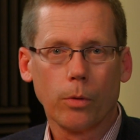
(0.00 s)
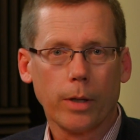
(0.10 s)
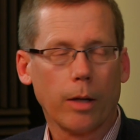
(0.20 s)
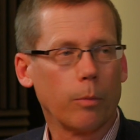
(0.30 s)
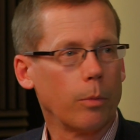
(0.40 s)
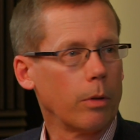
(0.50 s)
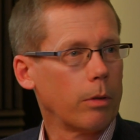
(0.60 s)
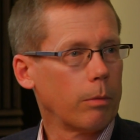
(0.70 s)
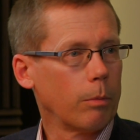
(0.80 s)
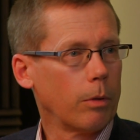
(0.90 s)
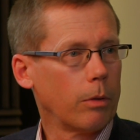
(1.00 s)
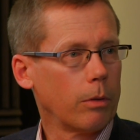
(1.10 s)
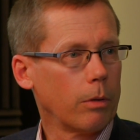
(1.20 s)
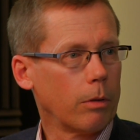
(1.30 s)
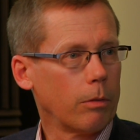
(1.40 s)
roulette with,
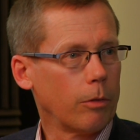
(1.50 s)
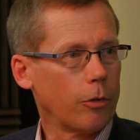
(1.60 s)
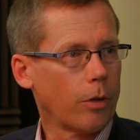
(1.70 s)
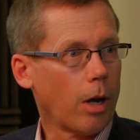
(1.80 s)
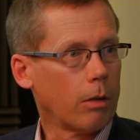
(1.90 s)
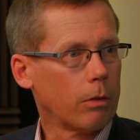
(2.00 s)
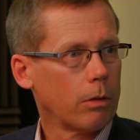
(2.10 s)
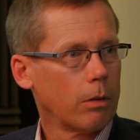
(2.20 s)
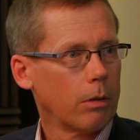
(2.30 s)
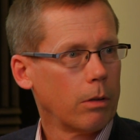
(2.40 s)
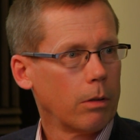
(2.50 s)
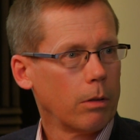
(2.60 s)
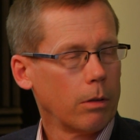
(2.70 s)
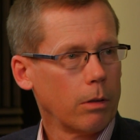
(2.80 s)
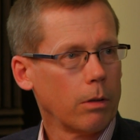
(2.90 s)
with your, your child? Right,
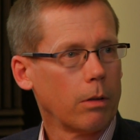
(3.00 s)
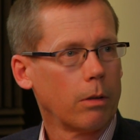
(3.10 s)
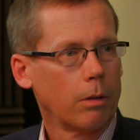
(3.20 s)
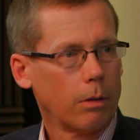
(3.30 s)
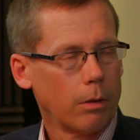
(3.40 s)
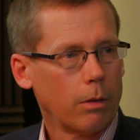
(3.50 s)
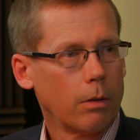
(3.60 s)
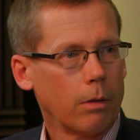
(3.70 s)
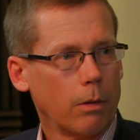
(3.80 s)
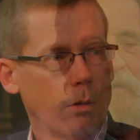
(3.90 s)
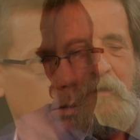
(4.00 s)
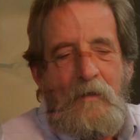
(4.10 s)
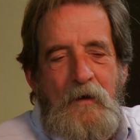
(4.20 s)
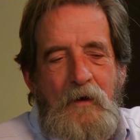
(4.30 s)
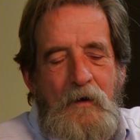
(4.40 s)
right. Yeah. I don't think they do.
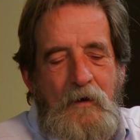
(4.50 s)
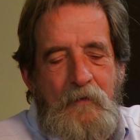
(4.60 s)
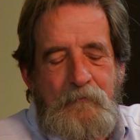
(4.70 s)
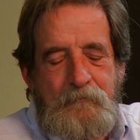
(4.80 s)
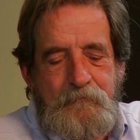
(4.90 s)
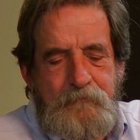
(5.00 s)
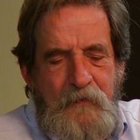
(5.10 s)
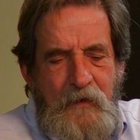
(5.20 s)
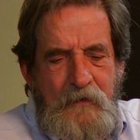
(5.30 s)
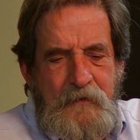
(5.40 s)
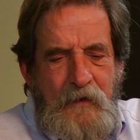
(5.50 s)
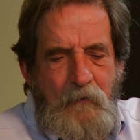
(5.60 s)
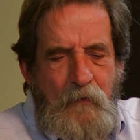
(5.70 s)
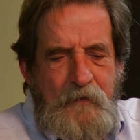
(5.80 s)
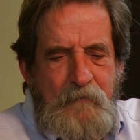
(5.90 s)
Um, the other thing I
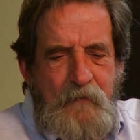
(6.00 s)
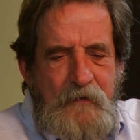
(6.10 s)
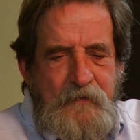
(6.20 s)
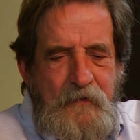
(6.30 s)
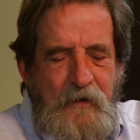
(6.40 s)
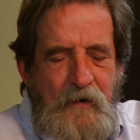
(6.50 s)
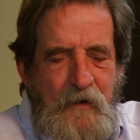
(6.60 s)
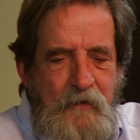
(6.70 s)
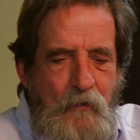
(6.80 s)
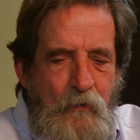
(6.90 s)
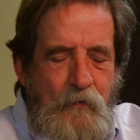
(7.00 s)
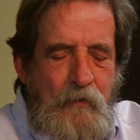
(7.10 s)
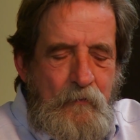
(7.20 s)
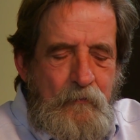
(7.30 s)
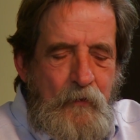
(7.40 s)
wanted to mention, and I know
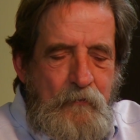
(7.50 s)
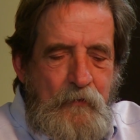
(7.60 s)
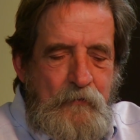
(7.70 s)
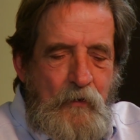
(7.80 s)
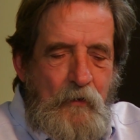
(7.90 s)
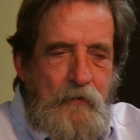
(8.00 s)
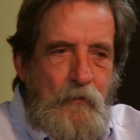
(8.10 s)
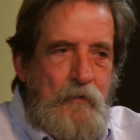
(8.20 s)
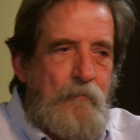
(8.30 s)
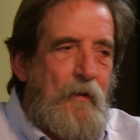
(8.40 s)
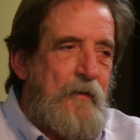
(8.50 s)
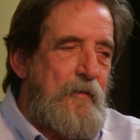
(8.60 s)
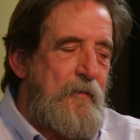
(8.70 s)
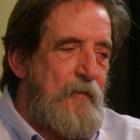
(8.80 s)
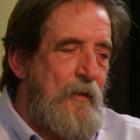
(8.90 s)
in a previous show I talked about
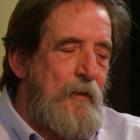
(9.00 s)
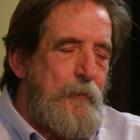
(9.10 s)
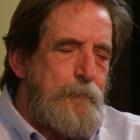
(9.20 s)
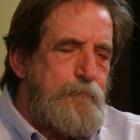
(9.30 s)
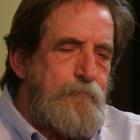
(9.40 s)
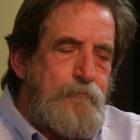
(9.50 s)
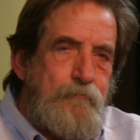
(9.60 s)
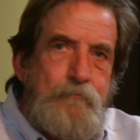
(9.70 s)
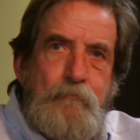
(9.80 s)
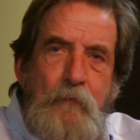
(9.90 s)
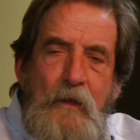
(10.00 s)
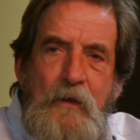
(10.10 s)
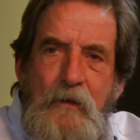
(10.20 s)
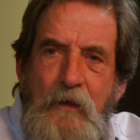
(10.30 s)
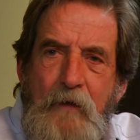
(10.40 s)
this, in
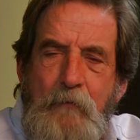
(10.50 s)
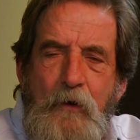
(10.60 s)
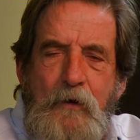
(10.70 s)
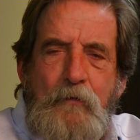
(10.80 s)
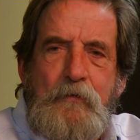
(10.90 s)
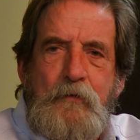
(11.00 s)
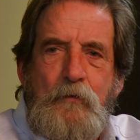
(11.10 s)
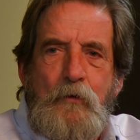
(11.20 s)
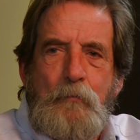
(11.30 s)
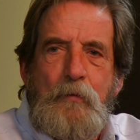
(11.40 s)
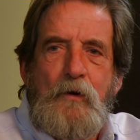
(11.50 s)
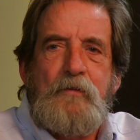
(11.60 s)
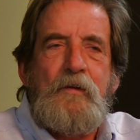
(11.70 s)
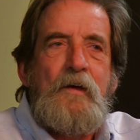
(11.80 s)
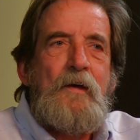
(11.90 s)
the library there was two new
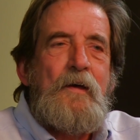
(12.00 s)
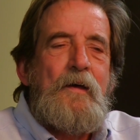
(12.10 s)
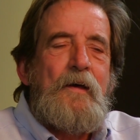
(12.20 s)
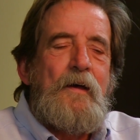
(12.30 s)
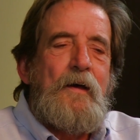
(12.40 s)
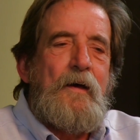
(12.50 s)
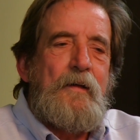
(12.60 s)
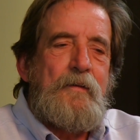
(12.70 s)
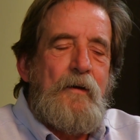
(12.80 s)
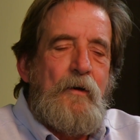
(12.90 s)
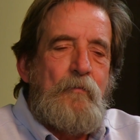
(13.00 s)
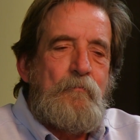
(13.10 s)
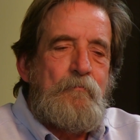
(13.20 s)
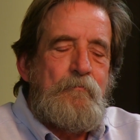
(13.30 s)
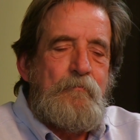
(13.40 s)
books, and um,